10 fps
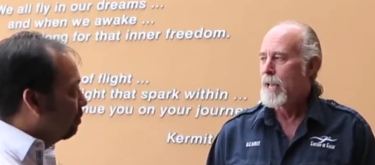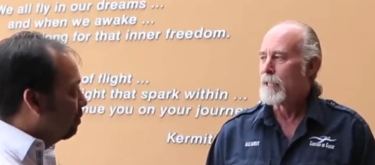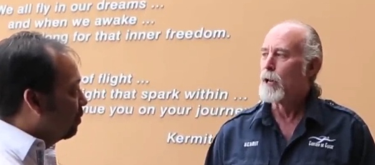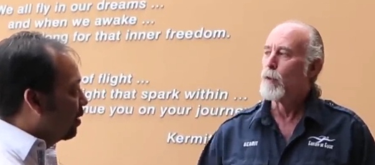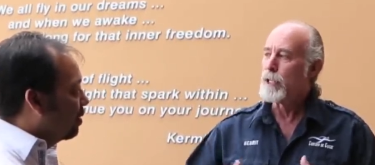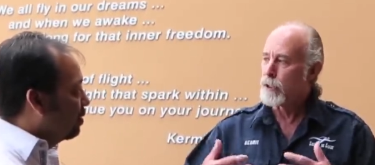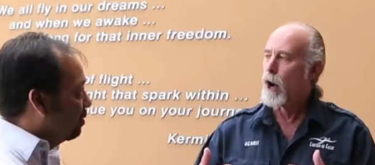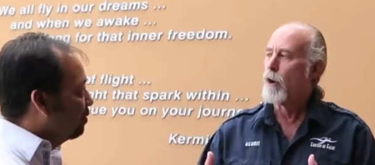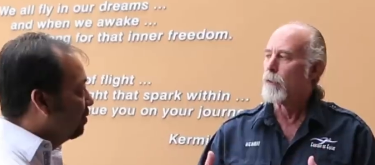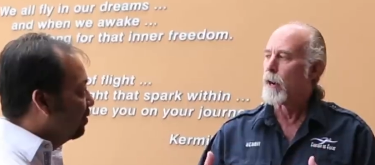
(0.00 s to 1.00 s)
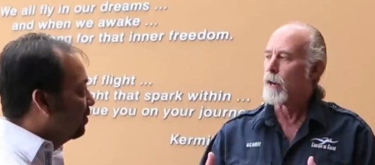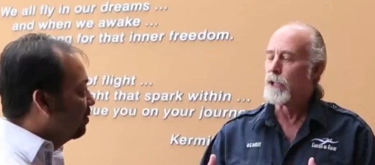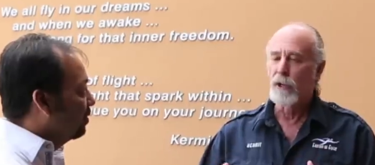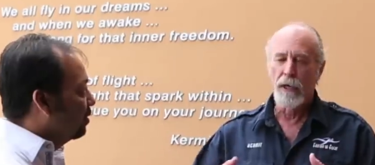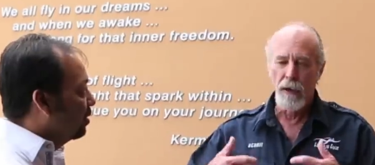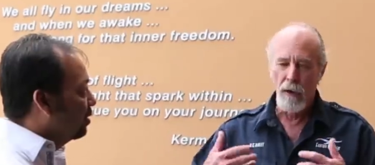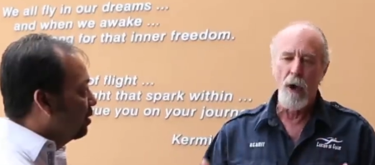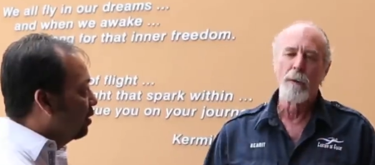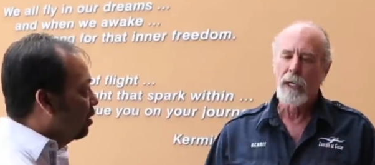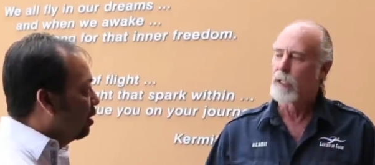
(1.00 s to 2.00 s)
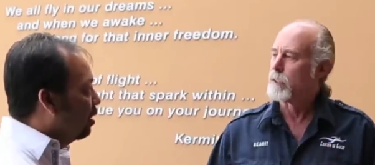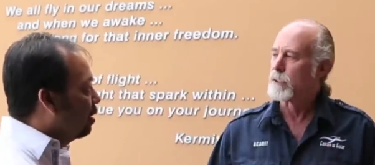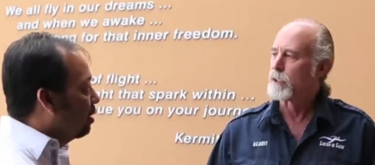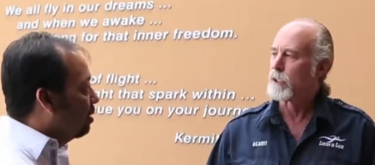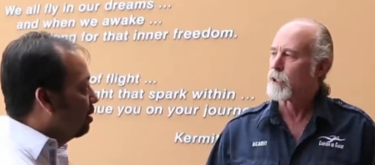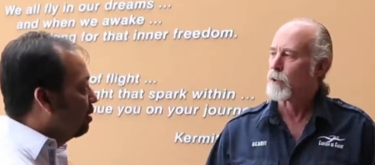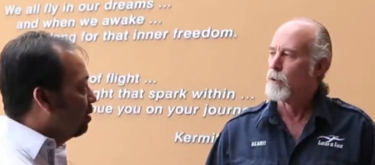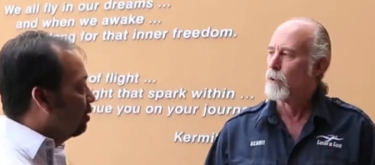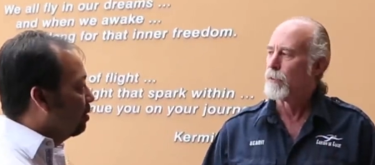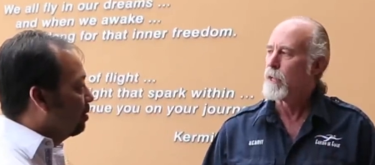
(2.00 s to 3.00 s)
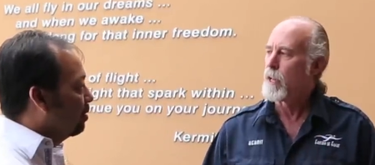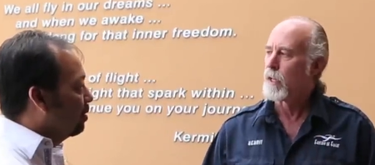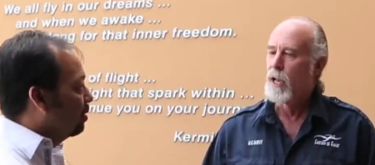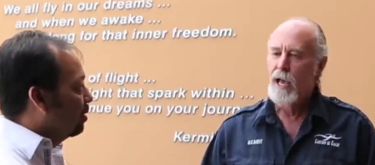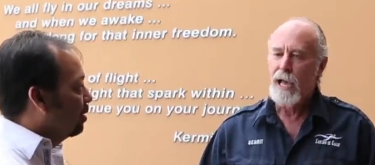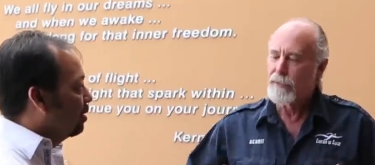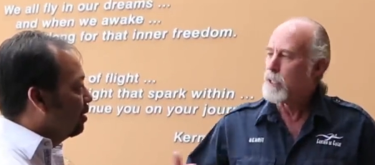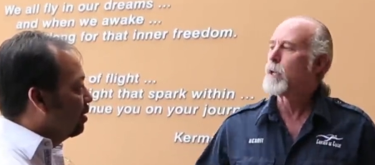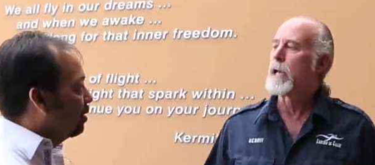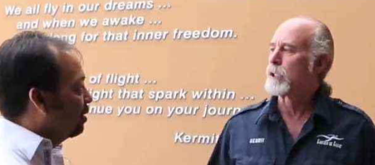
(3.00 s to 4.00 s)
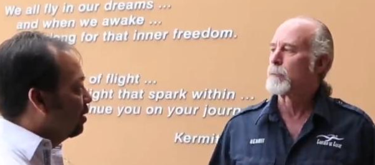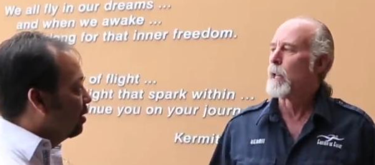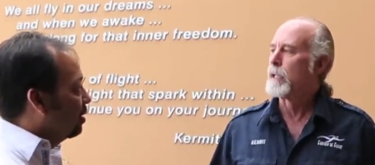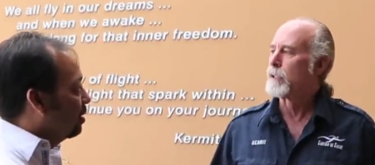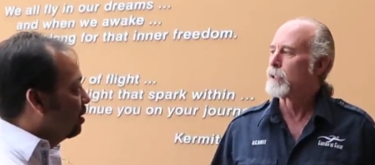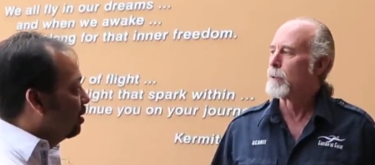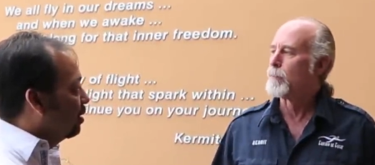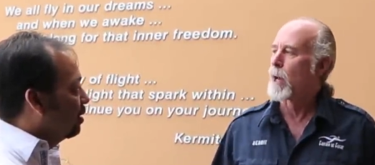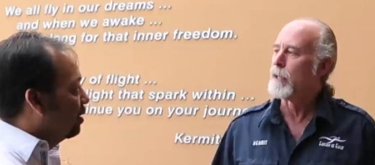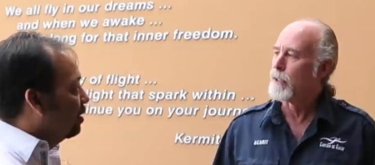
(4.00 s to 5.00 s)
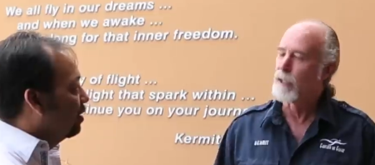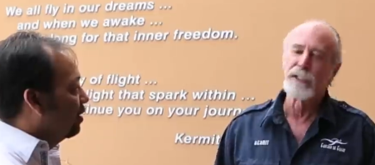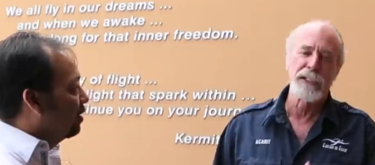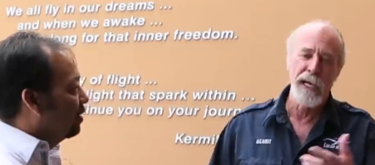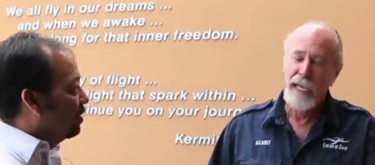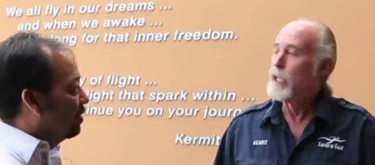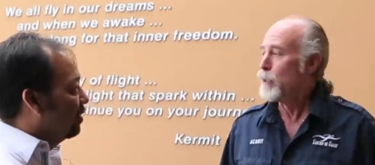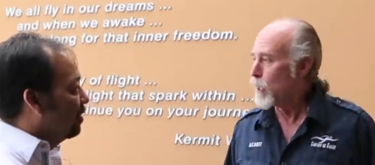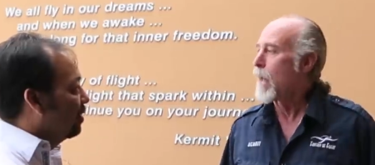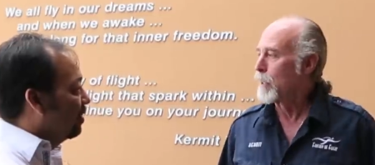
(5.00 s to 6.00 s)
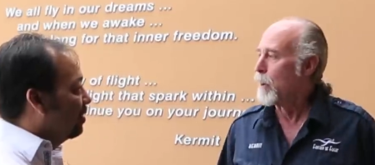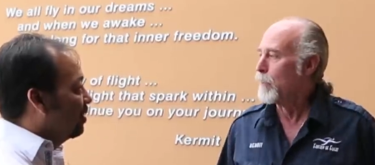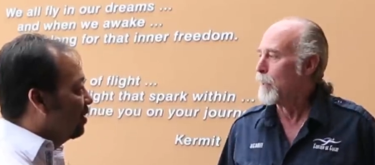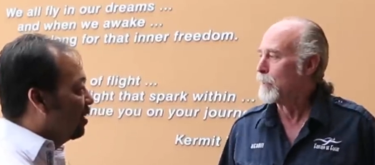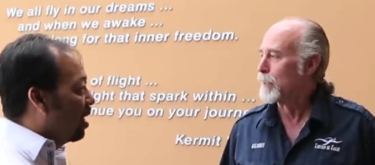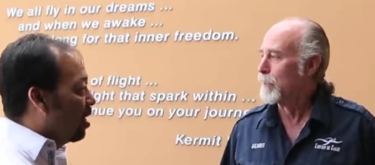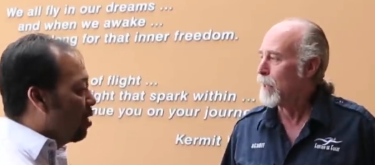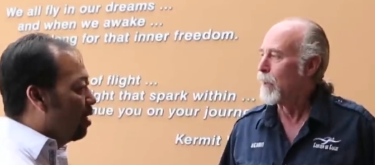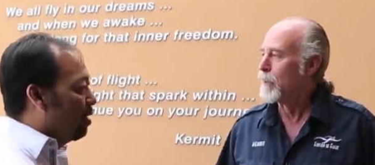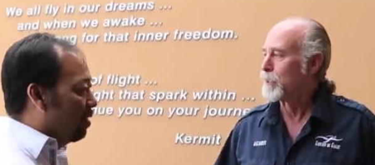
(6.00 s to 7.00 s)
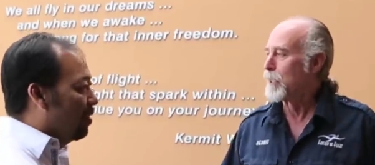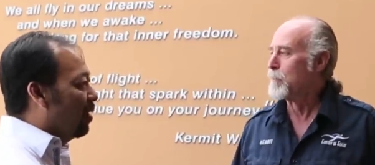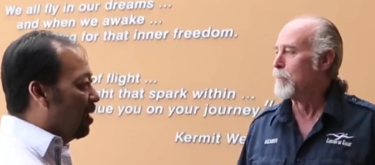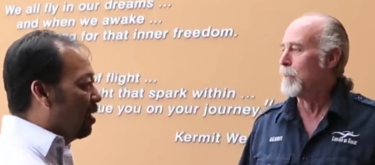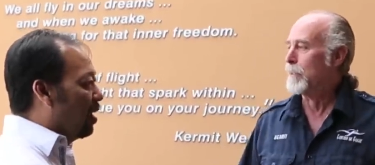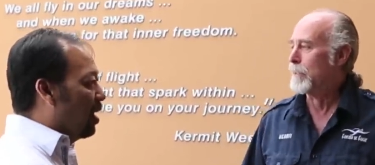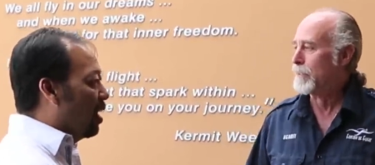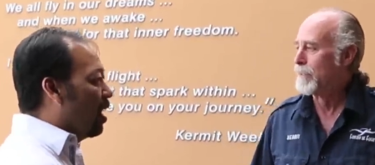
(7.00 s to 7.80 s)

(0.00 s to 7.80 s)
Speaker 1: And then when you go there, you're going to go, oh my God, this is such a cool thing. And then you can't explain it to somebody, and you're going to say, you got to go there to understand what it is. And